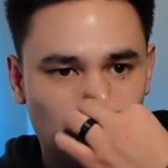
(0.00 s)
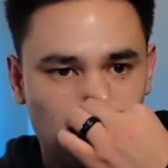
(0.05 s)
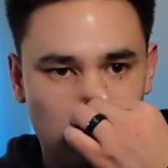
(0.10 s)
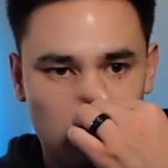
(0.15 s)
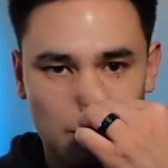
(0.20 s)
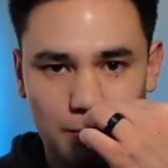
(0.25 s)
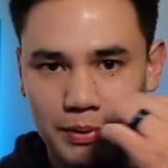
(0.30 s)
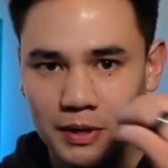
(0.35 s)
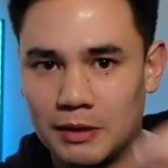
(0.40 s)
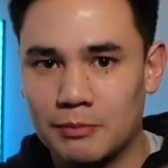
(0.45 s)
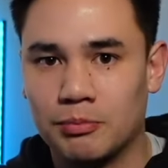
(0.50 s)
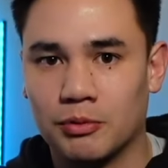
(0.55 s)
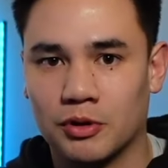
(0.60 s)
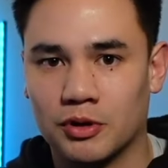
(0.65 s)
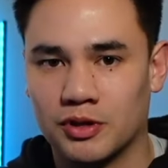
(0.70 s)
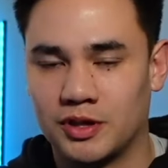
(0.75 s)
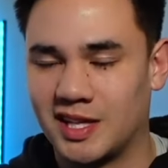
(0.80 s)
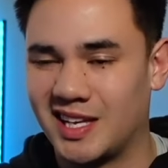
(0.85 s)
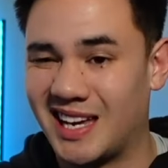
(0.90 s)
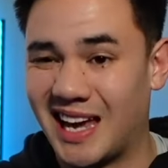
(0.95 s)
the people,
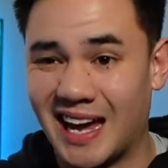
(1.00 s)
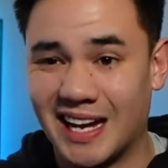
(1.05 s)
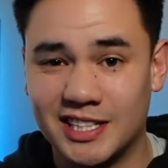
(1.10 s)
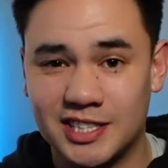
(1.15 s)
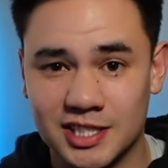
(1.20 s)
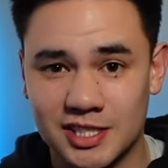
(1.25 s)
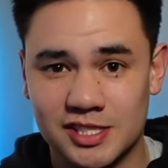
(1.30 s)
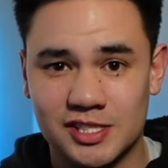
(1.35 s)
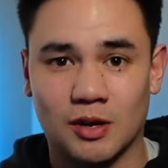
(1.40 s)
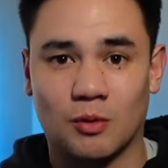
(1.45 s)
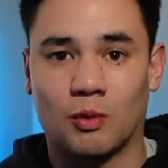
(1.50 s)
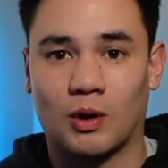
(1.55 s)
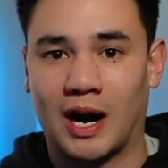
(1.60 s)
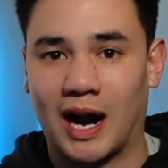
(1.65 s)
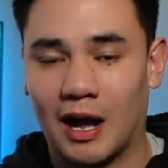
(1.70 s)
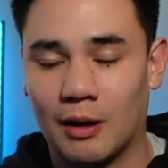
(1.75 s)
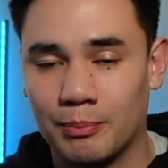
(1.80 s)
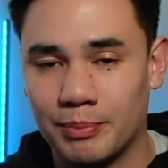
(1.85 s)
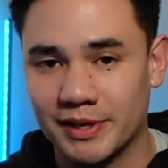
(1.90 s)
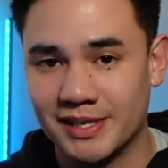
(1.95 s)
the agents that were
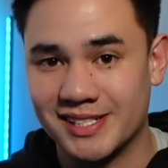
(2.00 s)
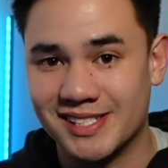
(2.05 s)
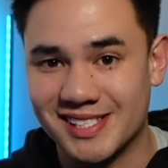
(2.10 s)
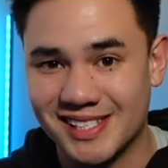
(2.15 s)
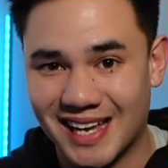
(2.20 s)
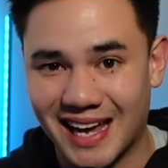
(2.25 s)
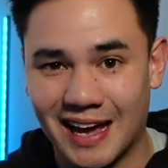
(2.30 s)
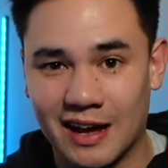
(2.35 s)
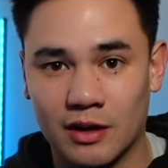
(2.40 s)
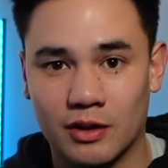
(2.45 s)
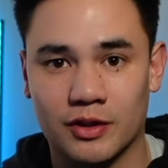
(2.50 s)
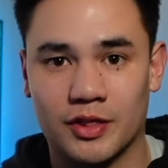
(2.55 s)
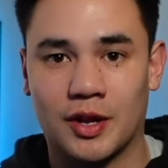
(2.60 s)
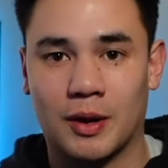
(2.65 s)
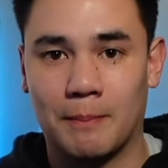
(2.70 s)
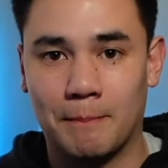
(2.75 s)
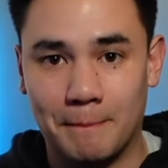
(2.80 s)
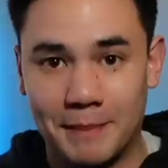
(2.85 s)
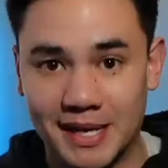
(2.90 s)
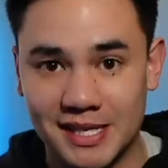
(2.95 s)
helping scale their
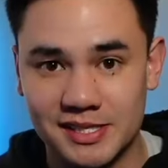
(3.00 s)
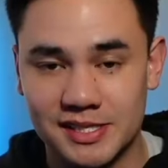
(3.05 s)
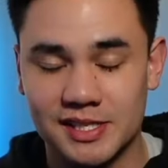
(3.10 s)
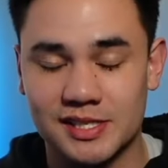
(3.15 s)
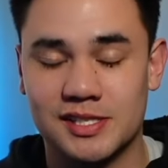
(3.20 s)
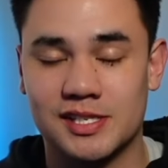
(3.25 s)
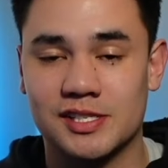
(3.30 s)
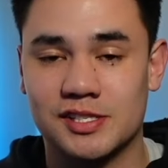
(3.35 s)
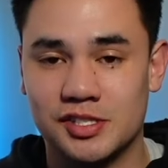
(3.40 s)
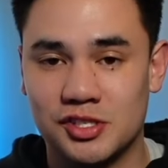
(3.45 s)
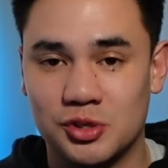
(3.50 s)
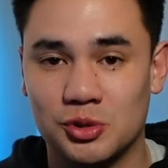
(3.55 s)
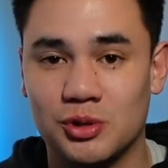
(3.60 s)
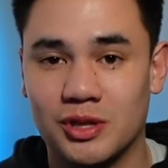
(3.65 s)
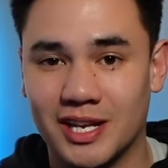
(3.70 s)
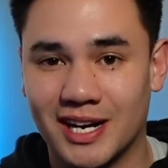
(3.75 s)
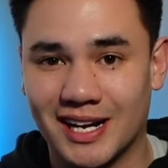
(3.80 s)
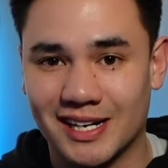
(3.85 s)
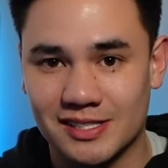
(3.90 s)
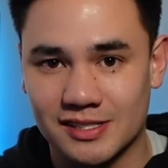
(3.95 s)
businesses to
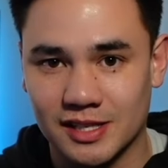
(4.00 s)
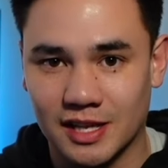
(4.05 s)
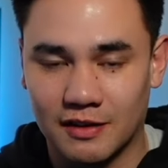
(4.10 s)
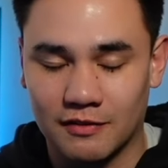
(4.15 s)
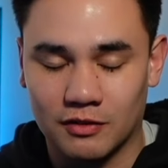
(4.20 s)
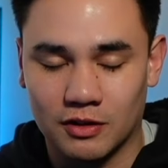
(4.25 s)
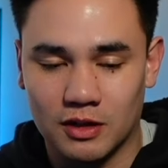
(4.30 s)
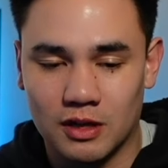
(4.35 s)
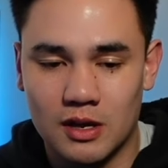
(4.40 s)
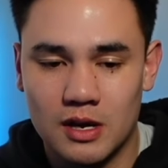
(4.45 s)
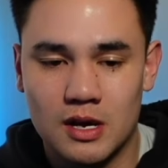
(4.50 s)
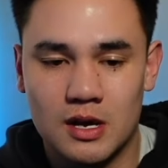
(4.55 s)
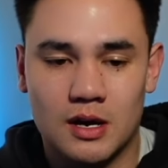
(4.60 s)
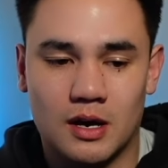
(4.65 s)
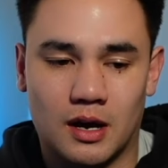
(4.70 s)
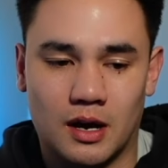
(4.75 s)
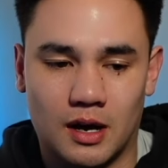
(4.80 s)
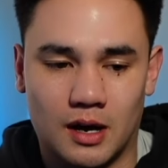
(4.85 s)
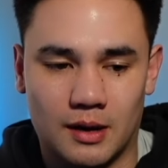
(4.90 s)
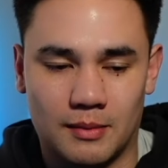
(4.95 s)
the next level,
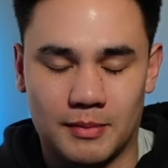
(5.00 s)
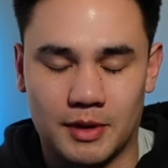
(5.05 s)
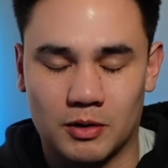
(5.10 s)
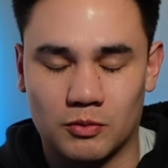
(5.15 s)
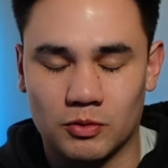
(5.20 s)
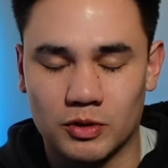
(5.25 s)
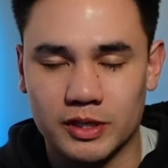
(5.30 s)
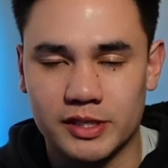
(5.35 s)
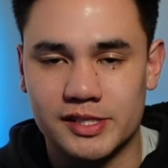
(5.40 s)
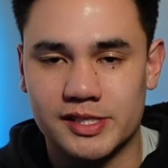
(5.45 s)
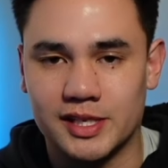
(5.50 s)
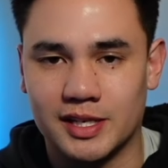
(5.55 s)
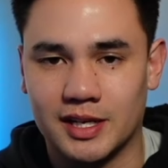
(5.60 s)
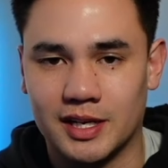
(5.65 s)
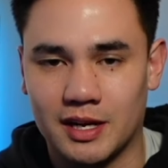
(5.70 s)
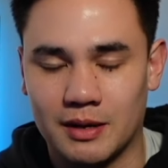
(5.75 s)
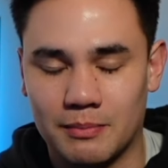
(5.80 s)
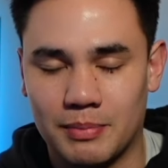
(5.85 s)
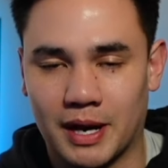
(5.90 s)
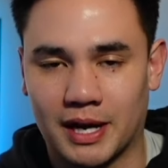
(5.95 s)
um, and really seeing an
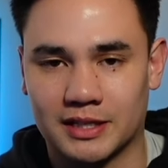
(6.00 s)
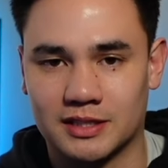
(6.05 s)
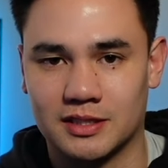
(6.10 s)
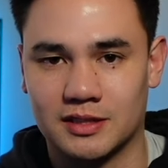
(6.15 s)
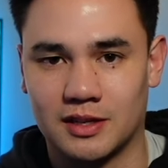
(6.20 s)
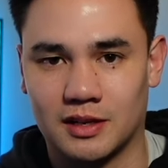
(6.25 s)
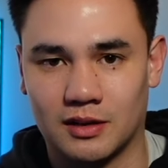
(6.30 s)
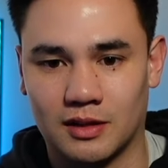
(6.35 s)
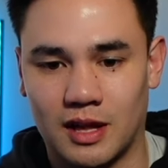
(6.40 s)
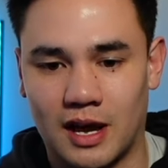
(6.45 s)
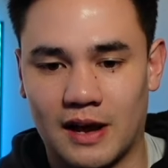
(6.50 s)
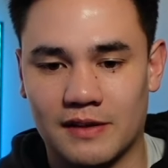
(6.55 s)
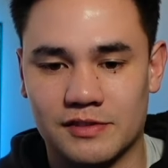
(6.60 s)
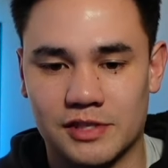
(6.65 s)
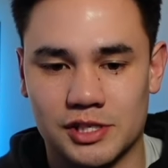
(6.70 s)
impact in their lives.